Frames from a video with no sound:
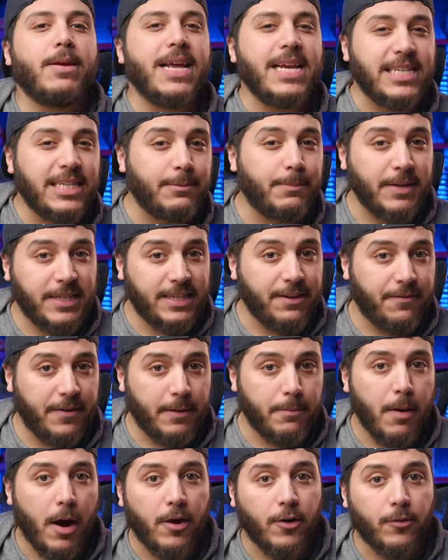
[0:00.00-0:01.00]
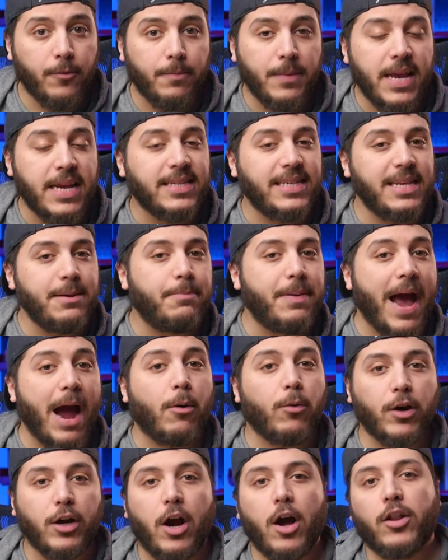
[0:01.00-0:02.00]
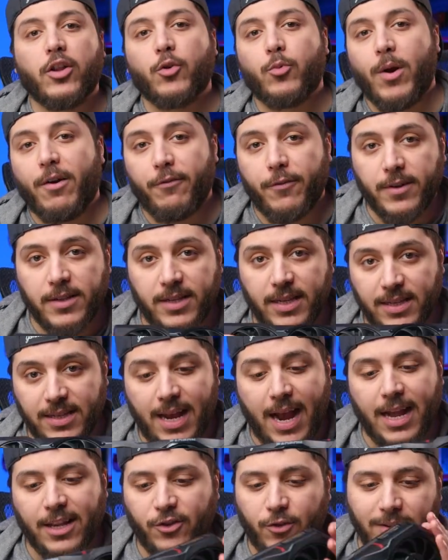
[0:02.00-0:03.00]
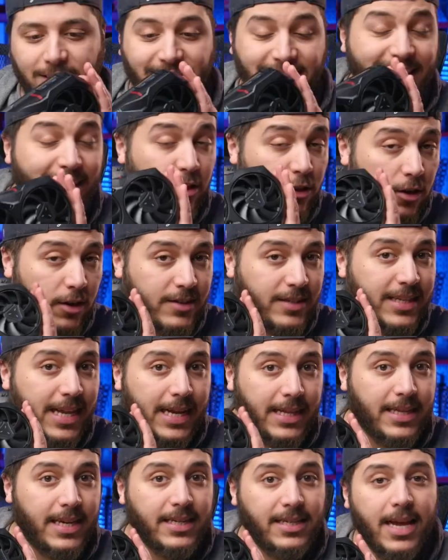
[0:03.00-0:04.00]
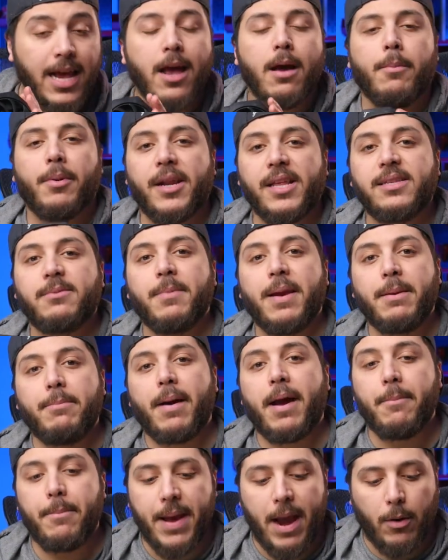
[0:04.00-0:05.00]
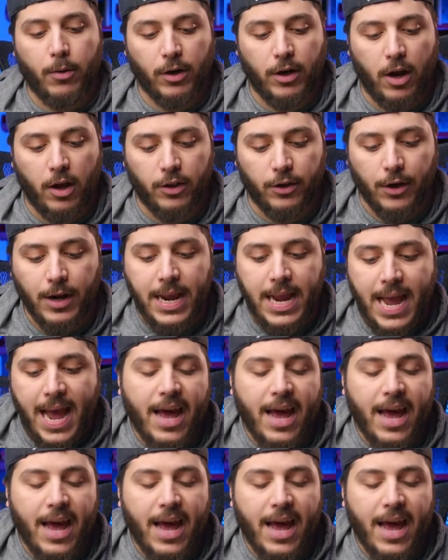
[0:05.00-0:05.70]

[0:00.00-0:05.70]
his specific model is the PowerColor reference design, so it still looks like this, but it's made by PowerColor. PowerColor.